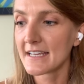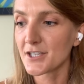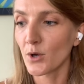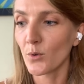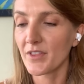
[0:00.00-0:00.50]

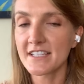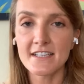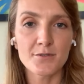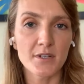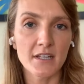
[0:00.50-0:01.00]
So this
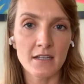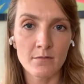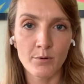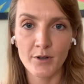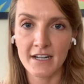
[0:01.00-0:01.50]
is really
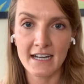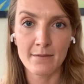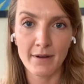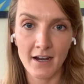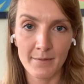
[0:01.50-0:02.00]
important in a
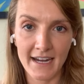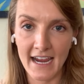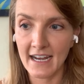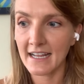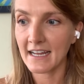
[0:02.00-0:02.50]

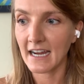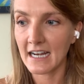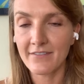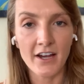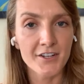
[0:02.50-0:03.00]
biomechanic
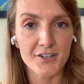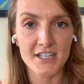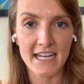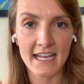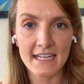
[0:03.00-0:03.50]
kind of
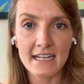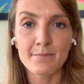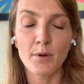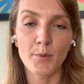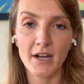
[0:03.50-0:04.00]

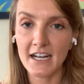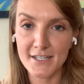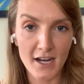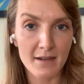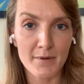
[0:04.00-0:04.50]
understanding, but we're going
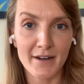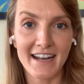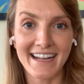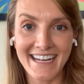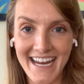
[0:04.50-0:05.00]
to talk about
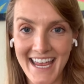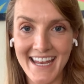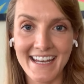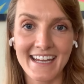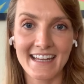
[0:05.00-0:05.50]
it
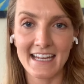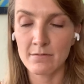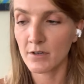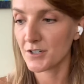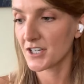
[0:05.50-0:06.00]
again in the
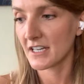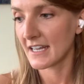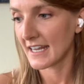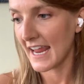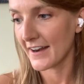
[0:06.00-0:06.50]
emotion
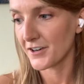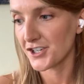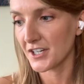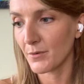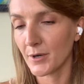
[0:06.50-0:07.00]
and the
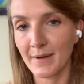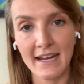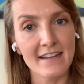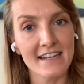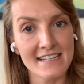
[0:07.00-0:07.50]
energy when we
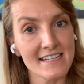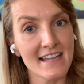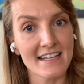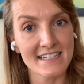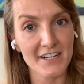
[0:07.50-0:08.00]
get into
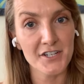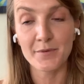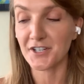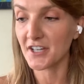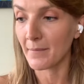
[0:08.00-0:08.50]
that section,
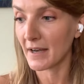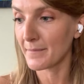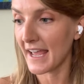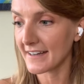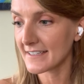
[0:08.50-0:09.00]
which is coming up
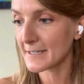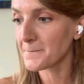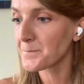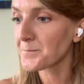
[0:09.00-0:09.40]
next.